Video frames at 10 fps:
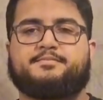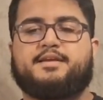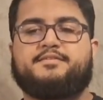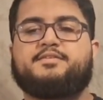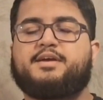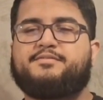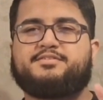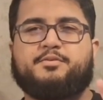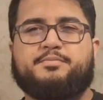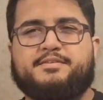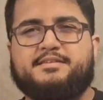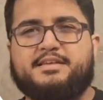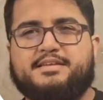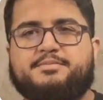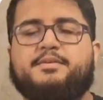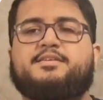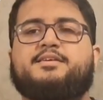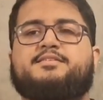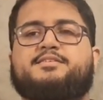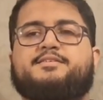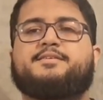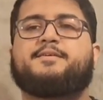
If you have no experience